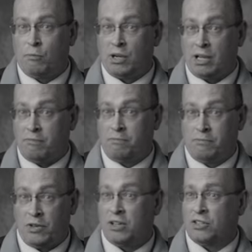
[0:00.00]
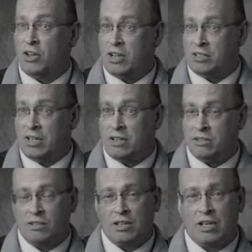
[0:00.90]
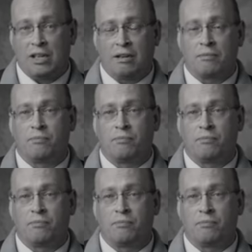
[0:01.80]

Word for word: one of the first nice days of the year.